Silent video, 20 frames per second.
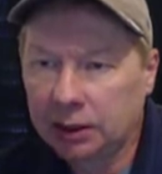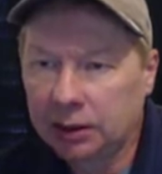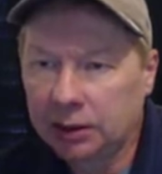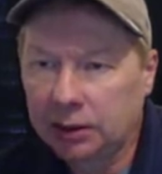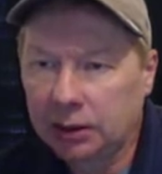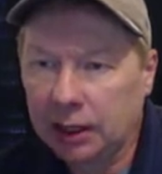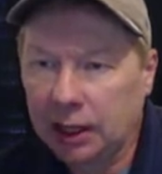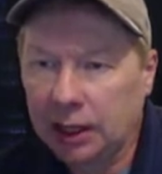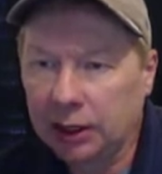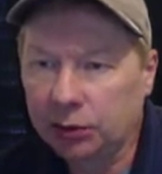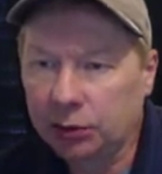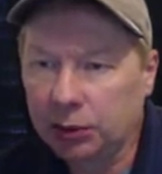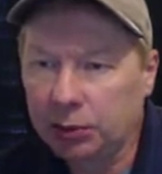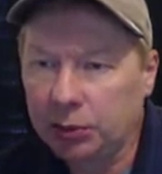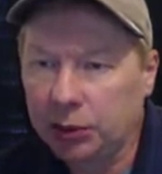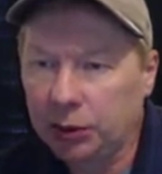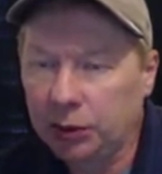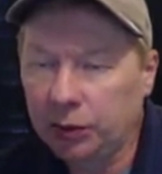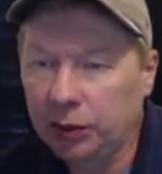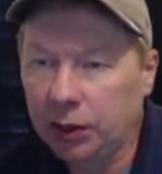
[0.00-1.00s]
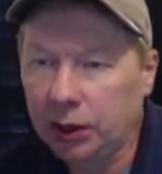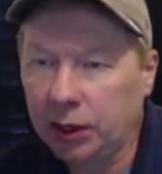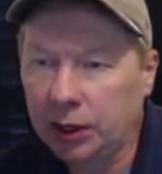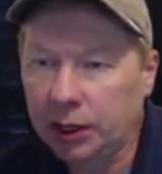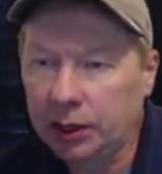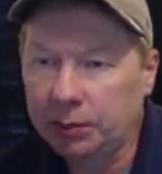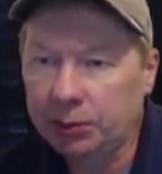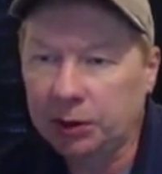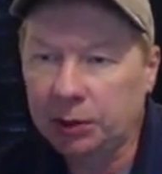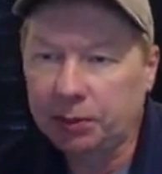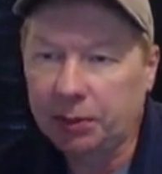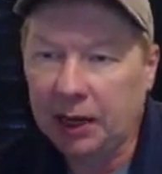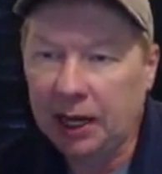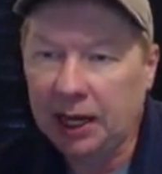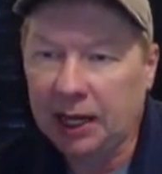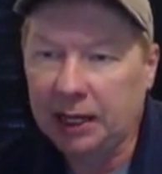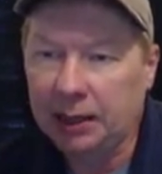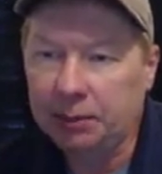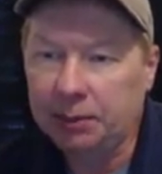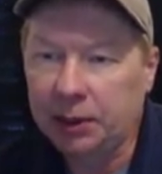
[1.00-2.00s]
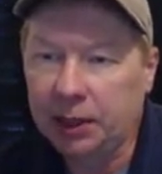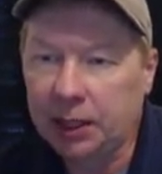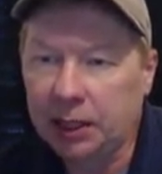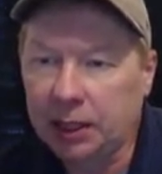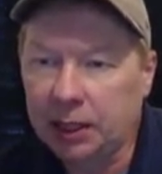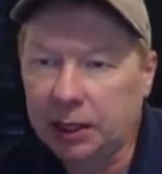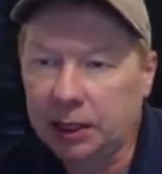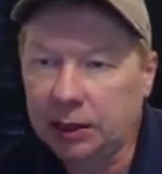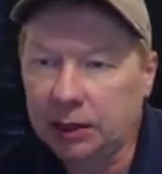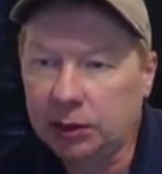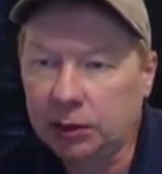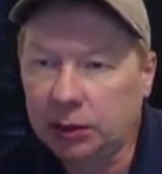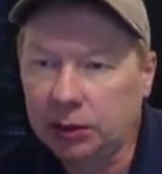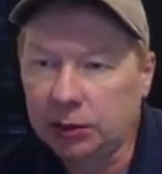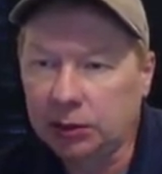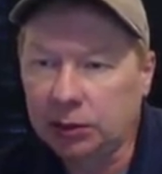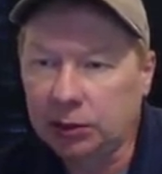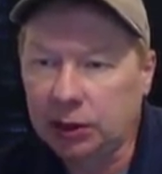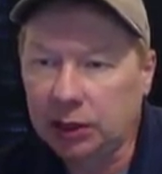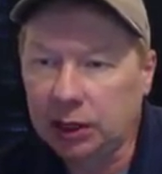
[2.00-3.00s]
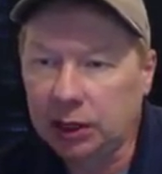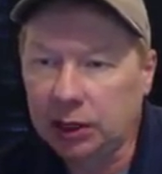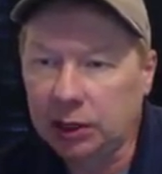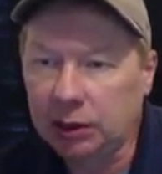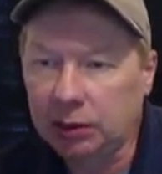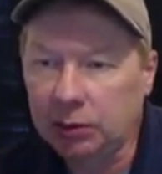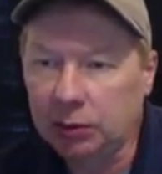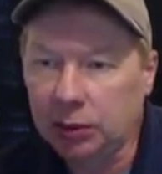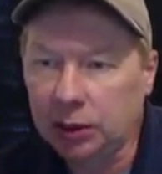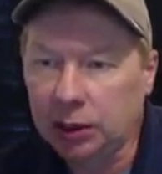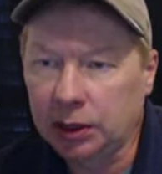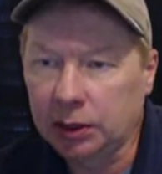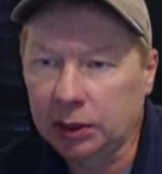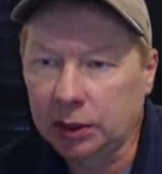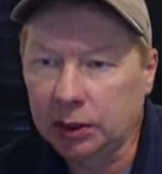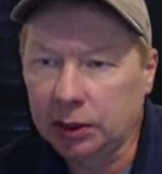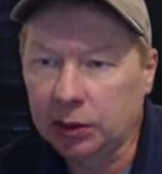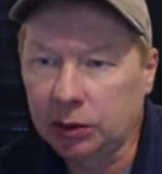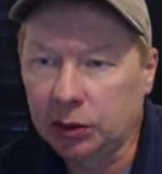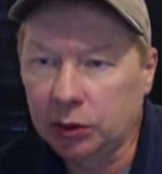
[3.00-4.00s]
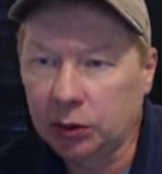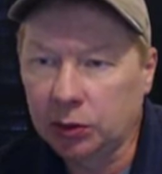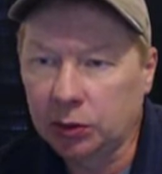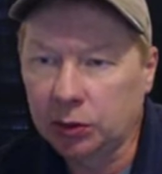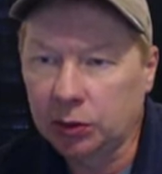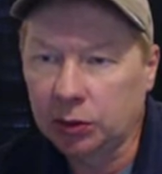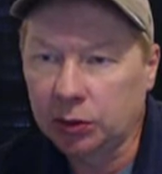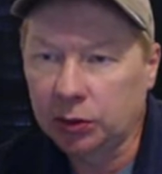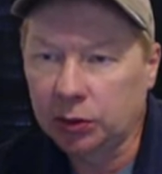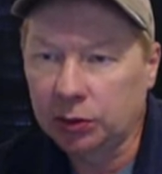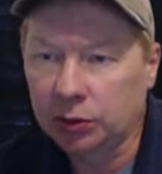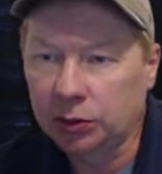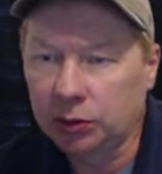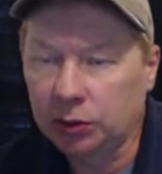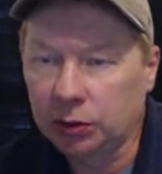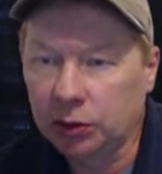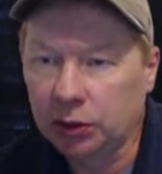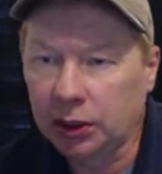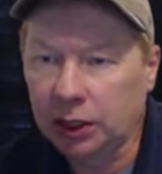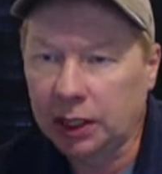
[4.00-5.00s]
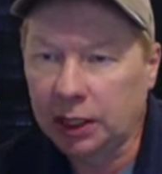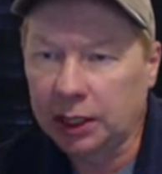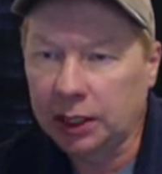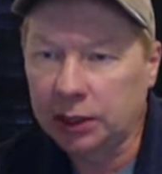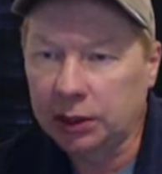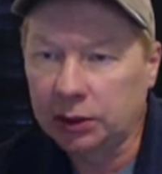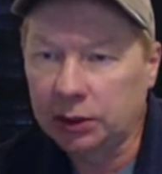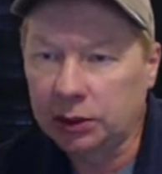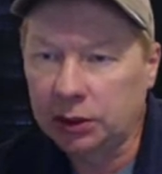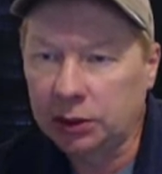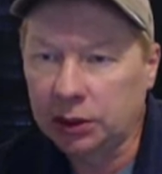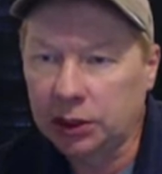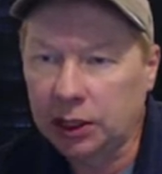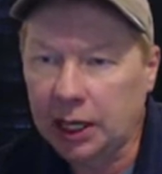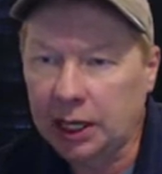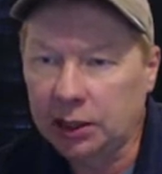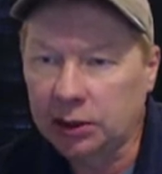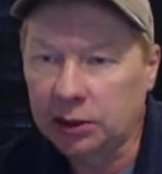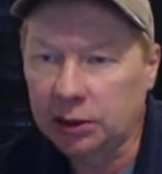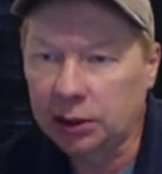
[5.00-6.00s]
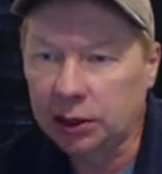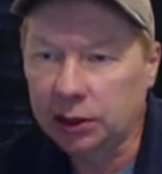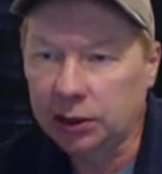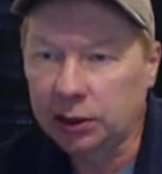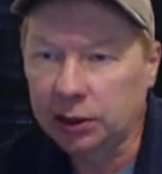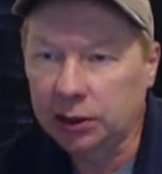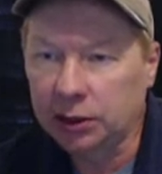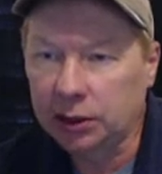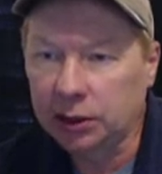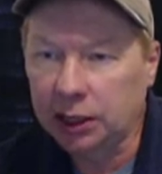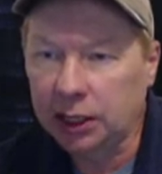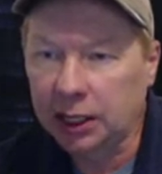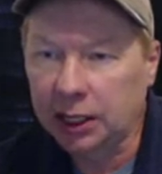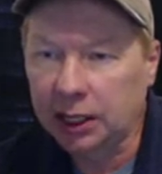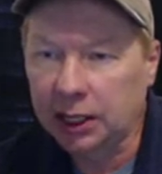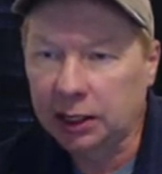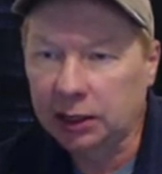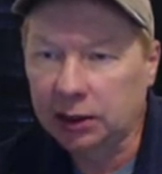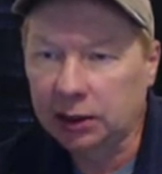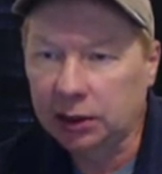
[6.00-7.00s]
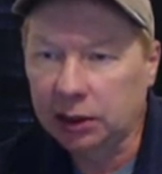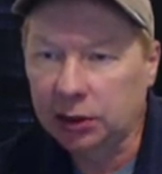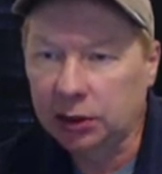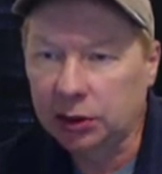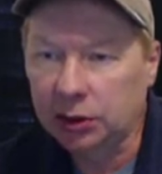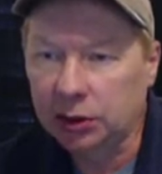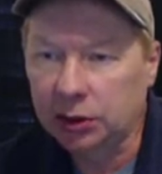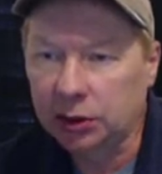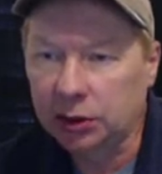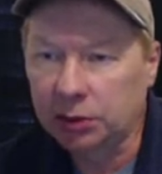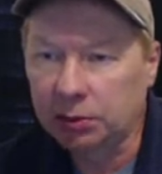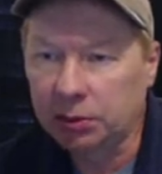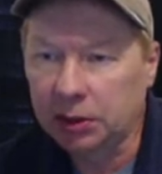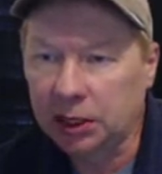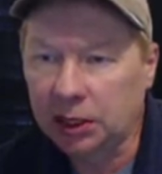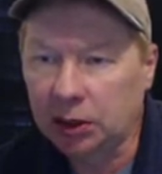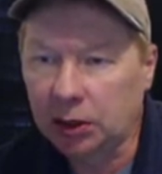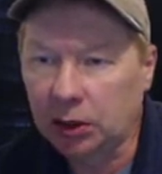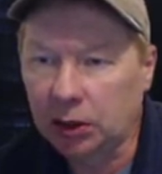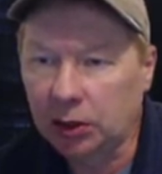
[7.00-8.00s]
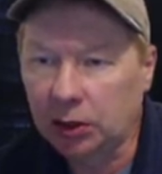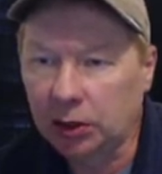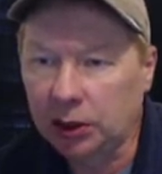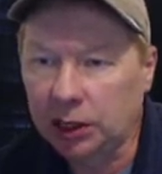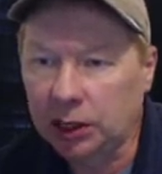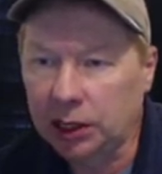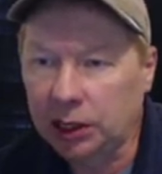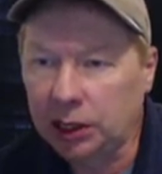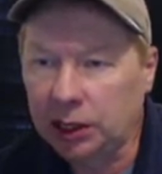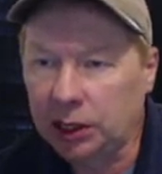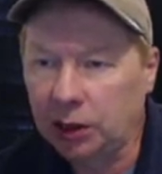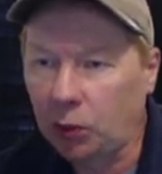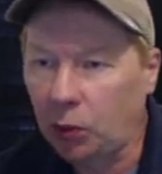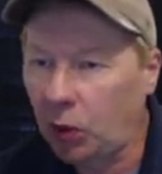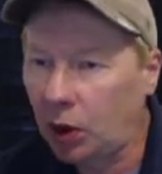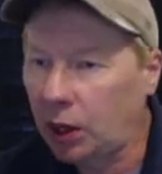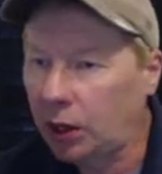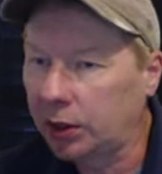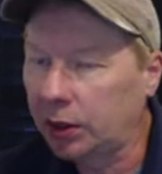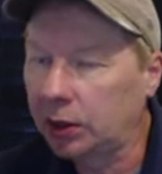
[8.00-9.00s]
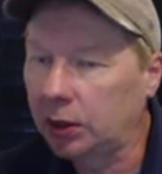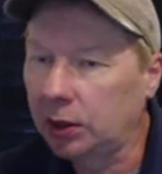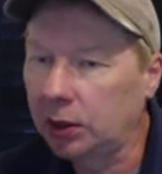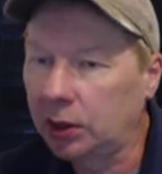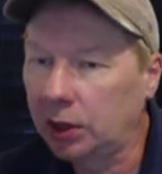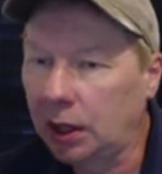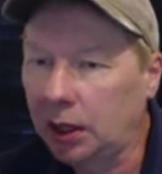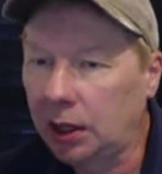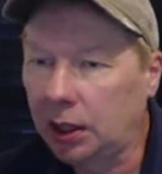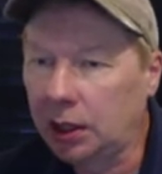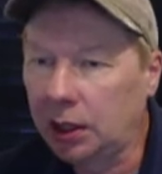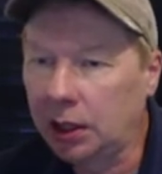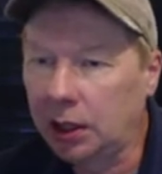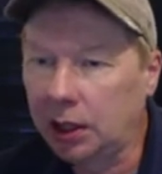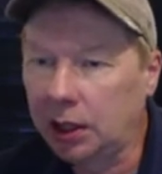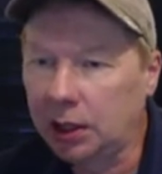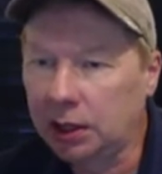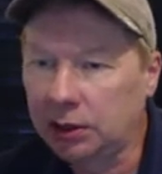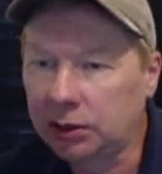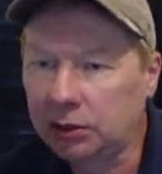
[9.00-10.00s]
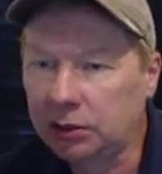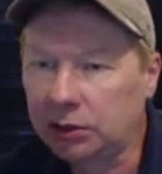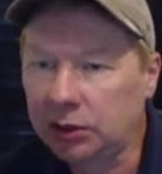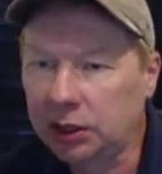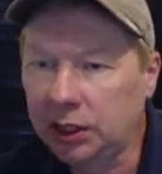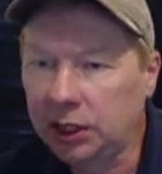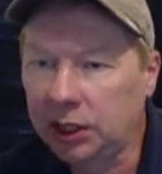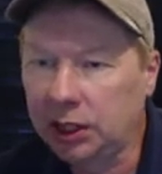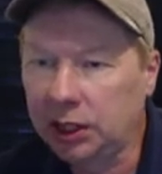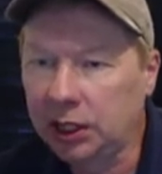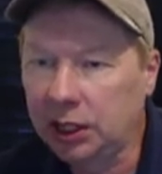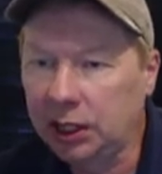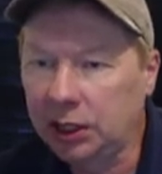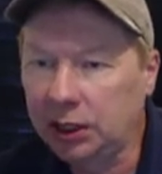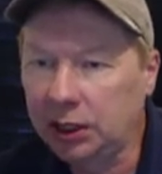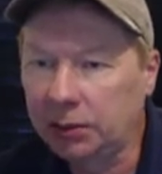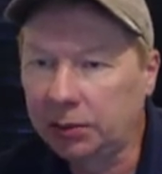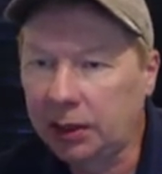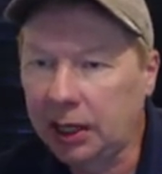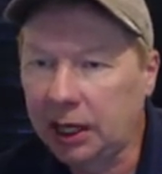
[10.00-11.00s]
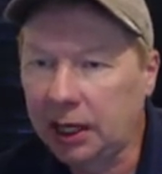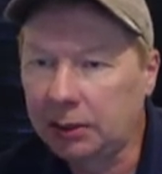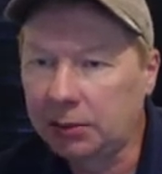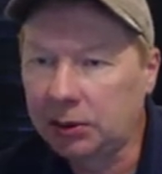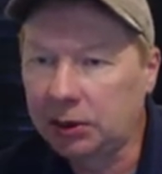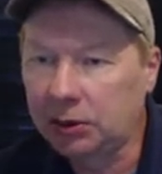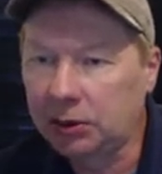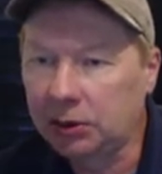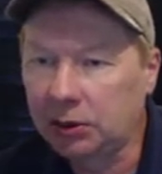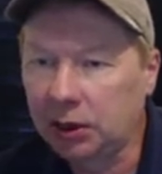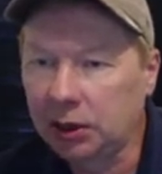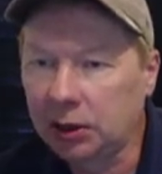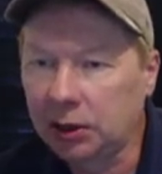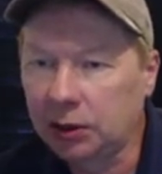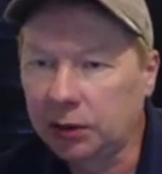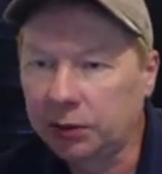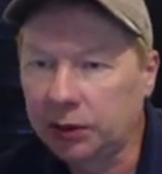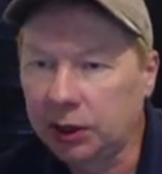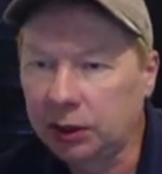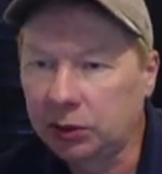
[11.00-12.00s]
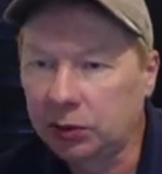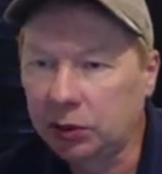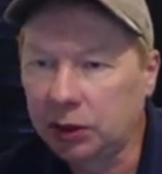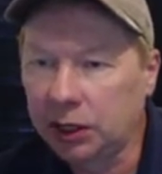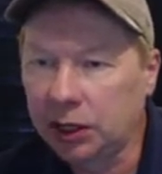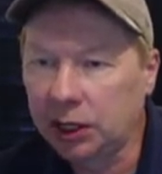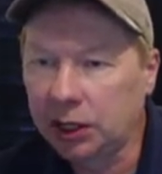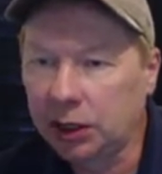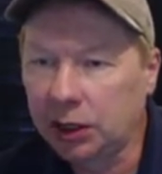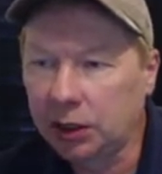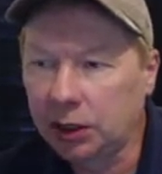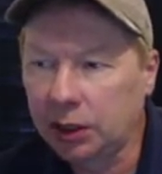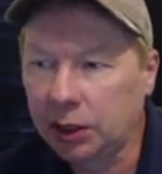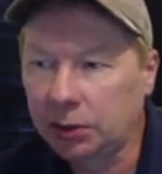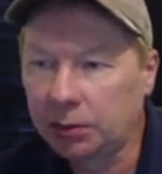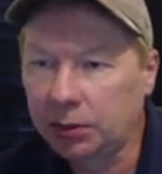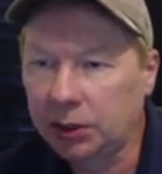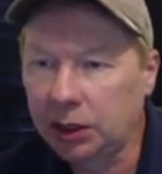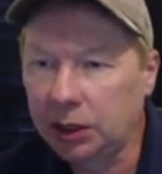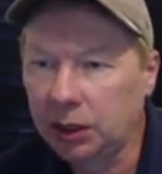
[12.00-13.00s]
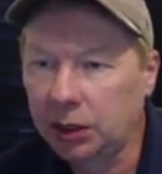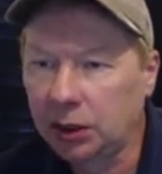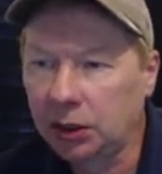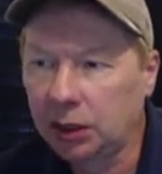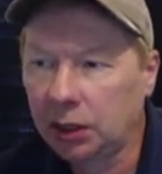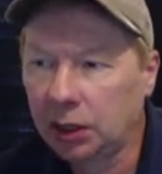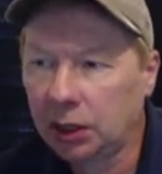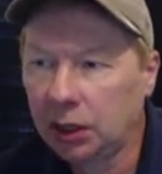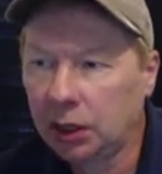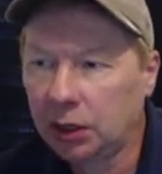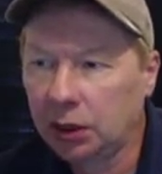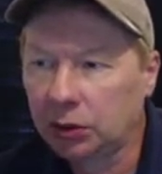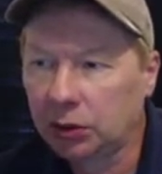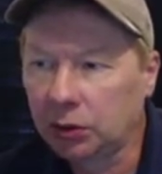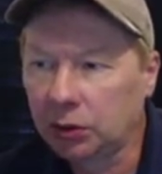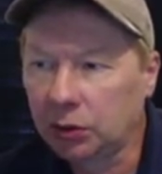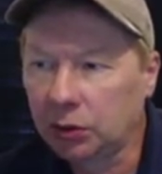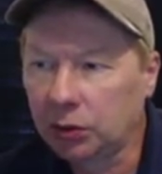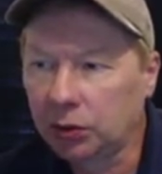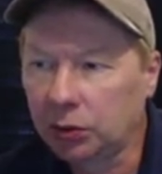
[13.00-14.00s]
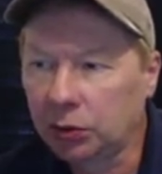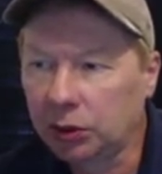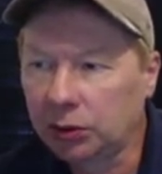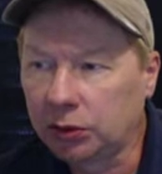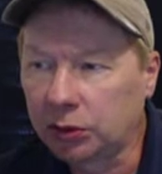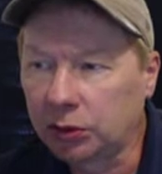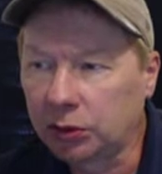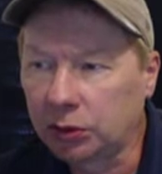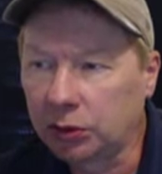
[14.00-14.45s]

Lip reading: As we move on up the pipe, you can see what a normal sewer line should actually look like. There shouldn't be hardly any water sitting in the pipe itself as we get on up here towards what's going to